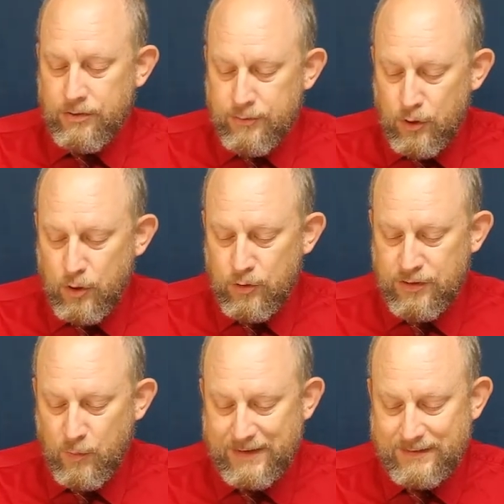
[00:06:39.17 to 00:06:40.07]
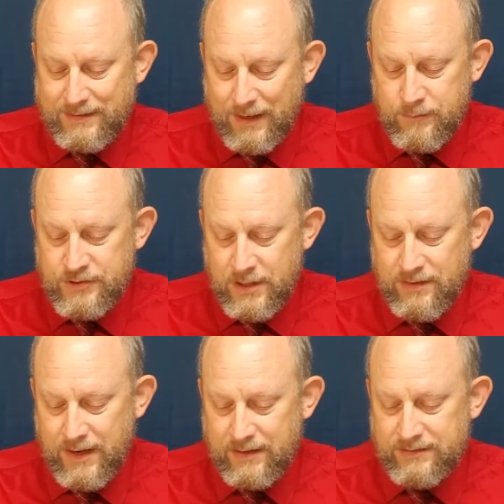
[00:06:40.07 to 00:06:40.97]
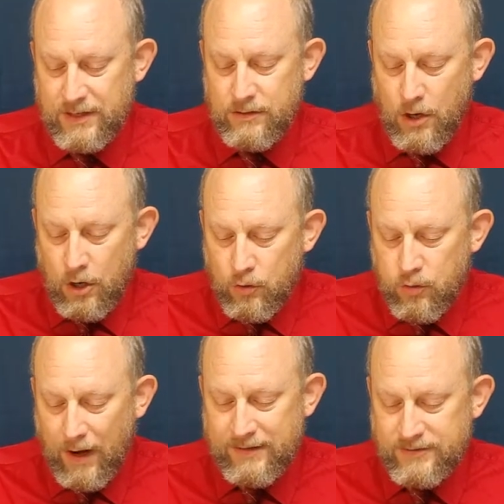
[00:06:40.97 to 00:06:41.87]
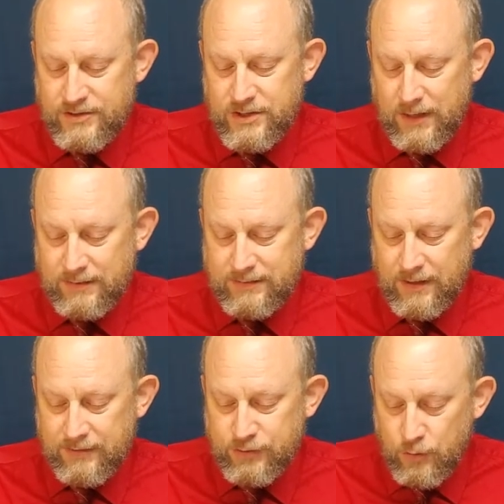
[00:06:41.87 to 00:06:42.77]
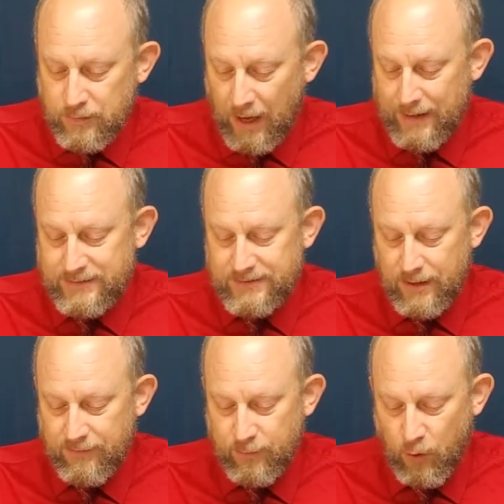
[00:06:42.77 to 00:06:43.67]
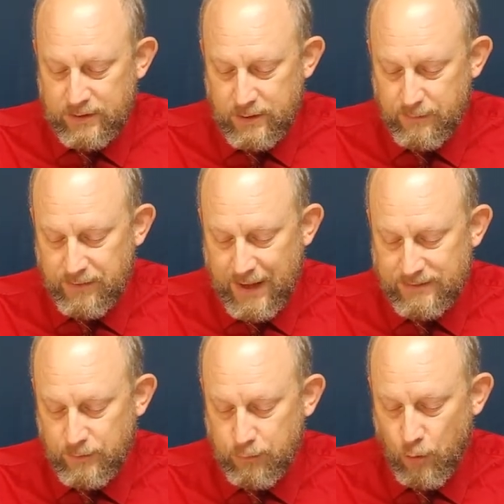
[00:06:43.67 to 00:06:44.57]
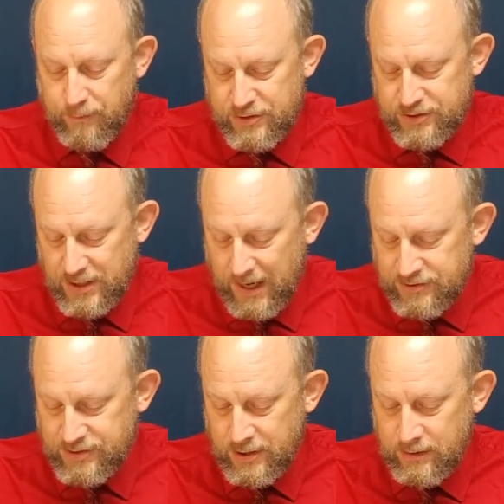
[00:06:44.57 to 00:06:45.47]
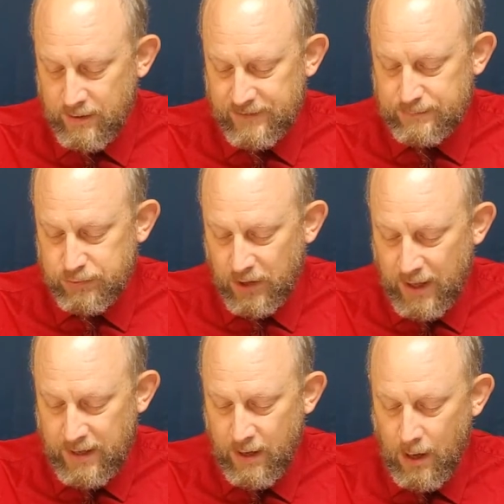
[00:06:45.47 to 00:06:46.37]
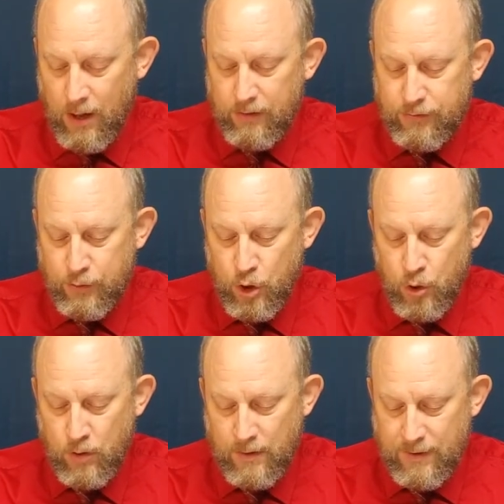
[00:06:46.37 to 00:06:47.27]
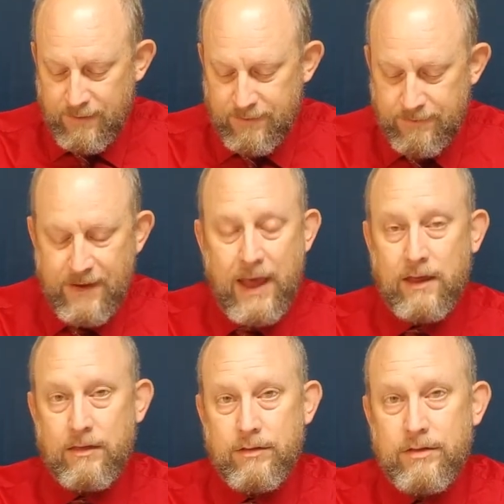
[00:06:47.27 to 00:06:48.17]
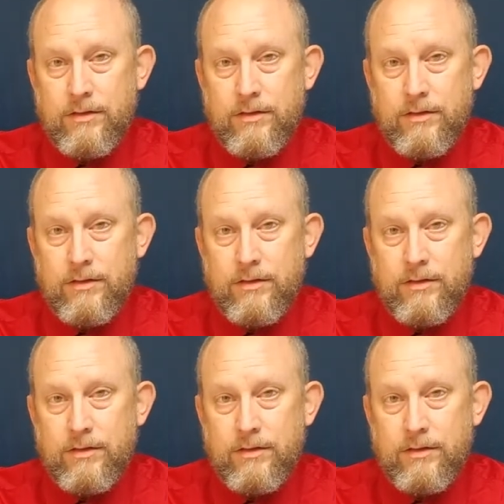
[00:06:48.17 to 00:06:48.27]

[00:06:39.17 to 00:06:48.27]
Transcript: through the redemption that is in Christ Jesus, who God set forth as a propitiation of his blood through faith.